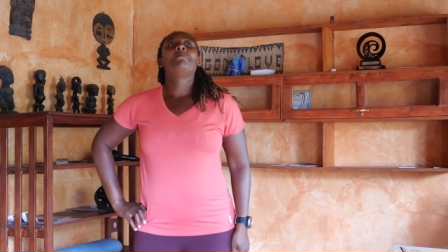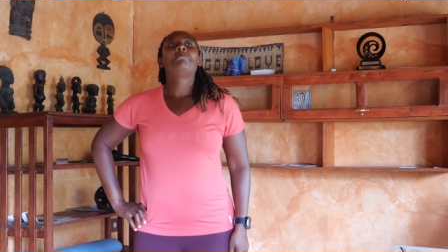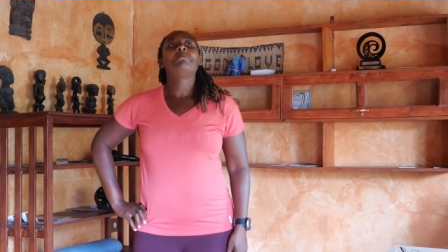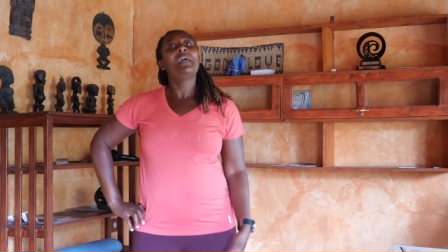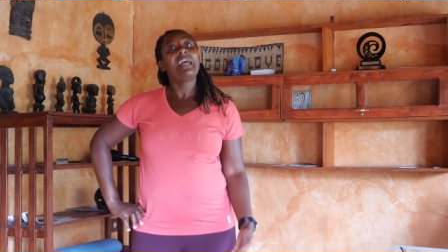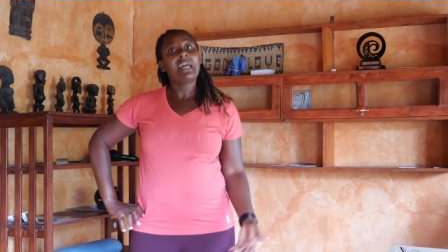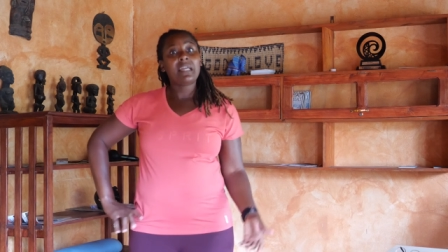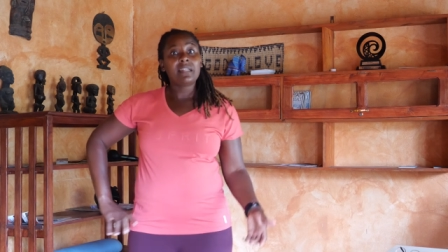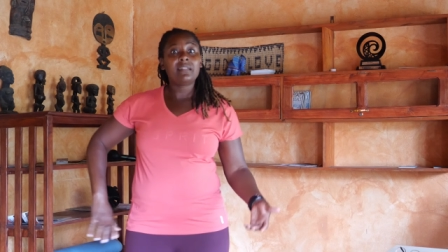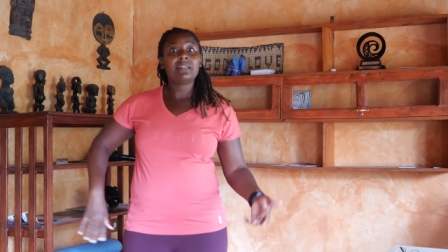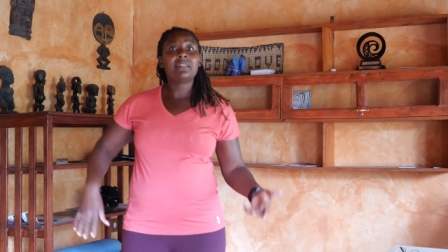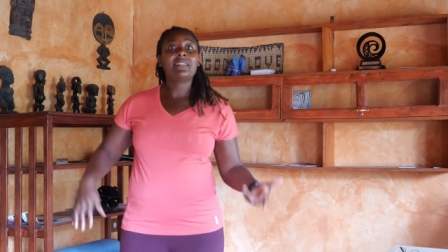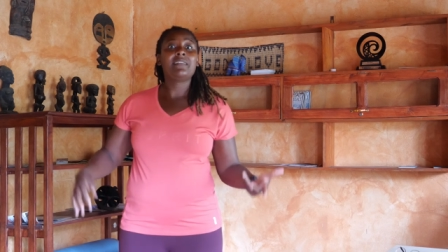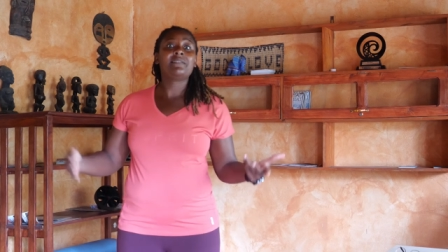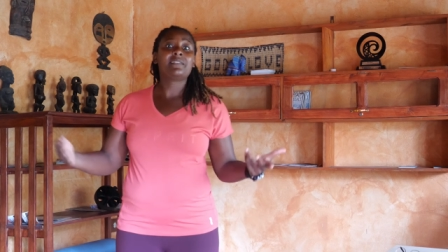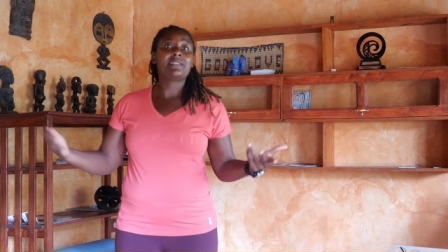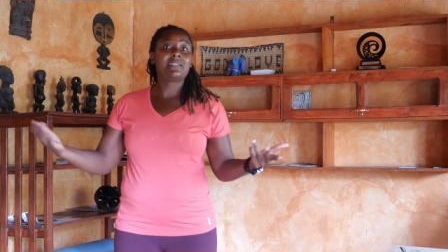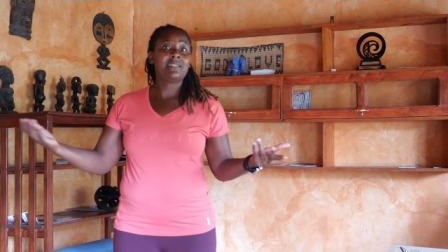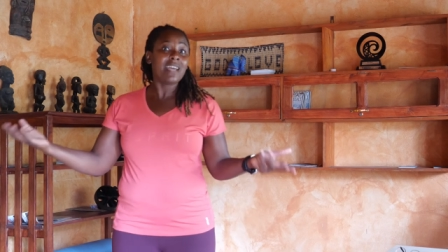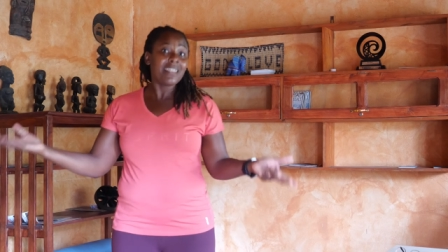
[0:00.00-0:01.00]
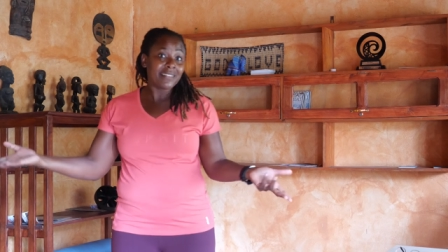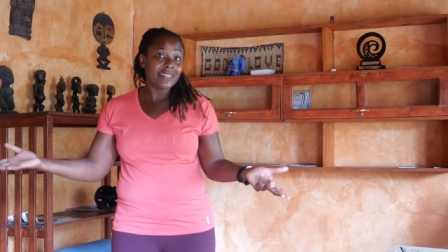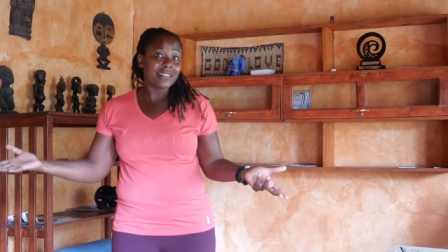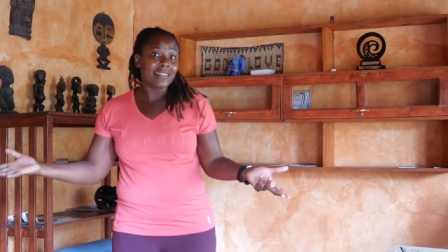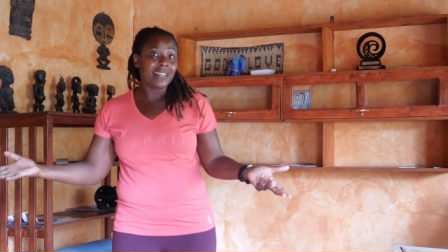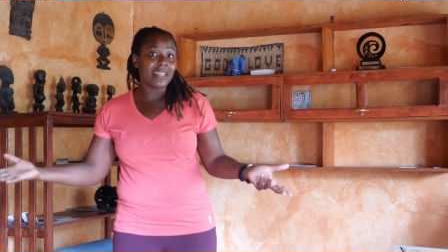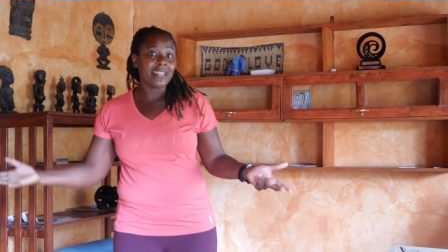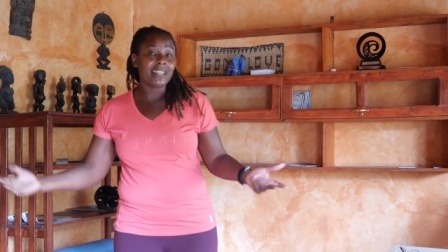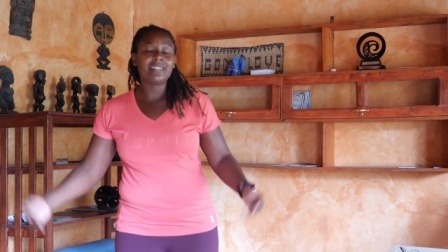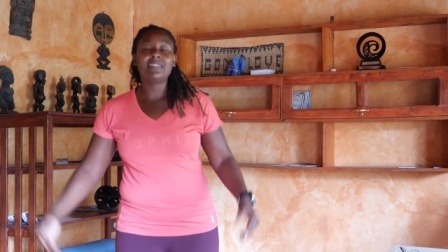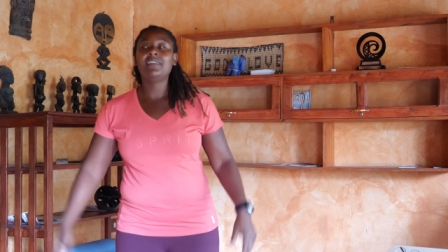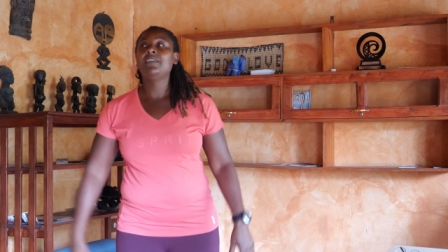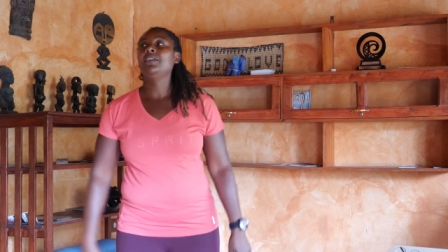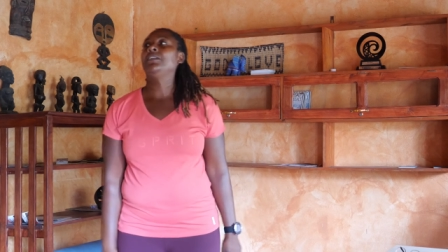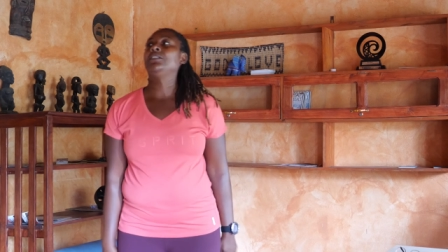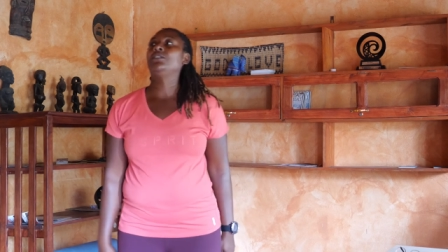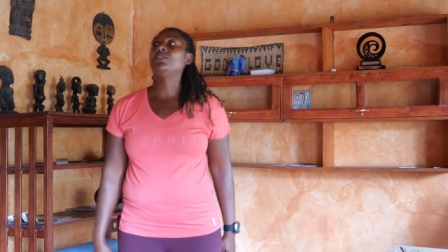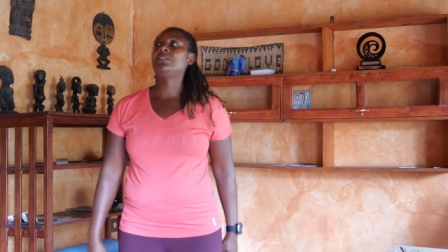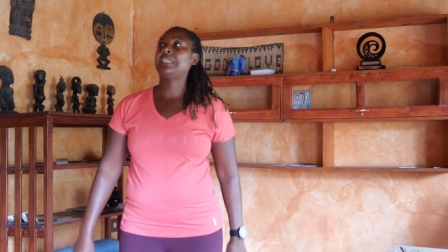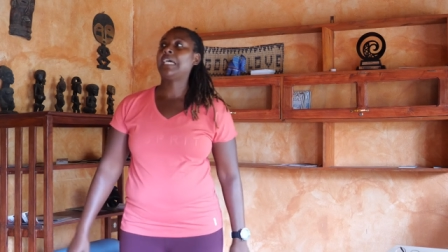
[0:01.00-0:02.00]
But there's another thing
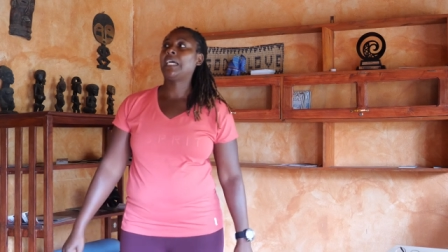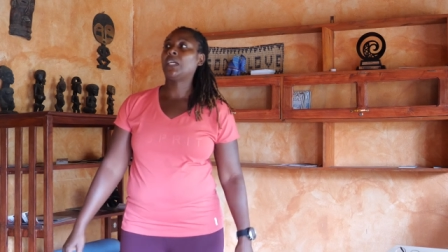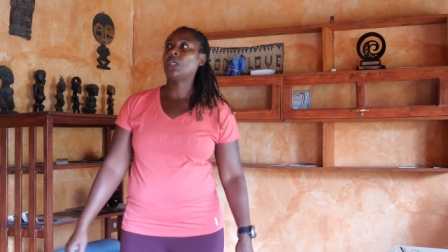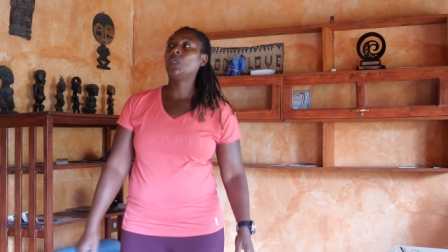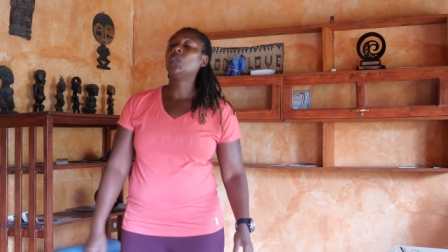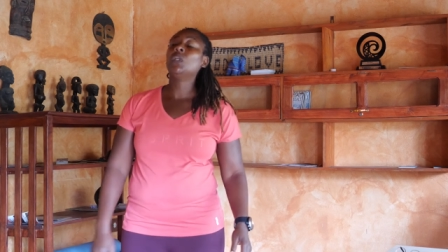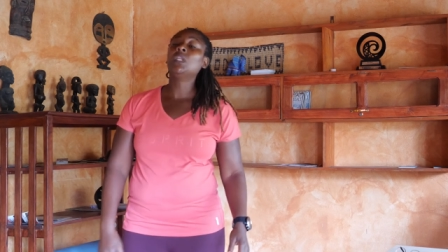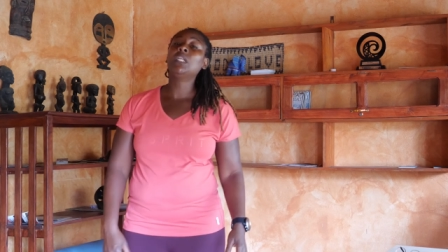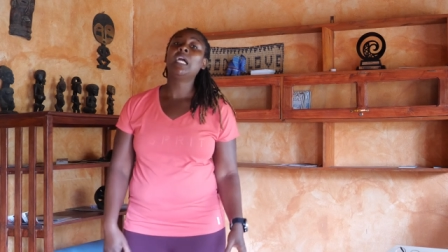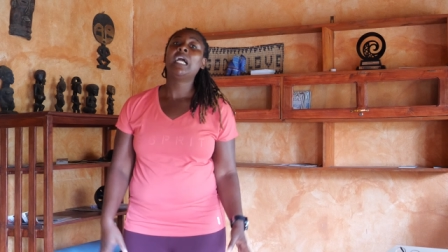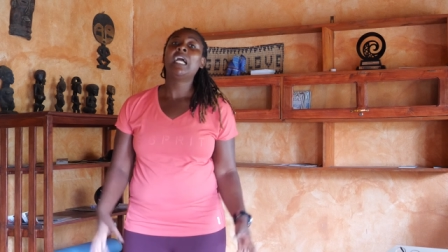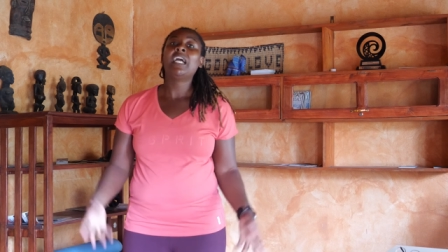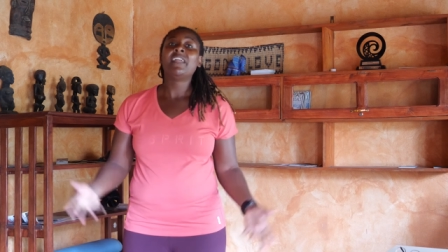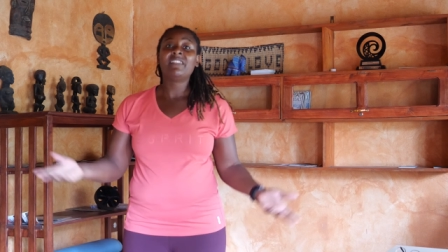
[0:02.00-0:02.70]
to tackle.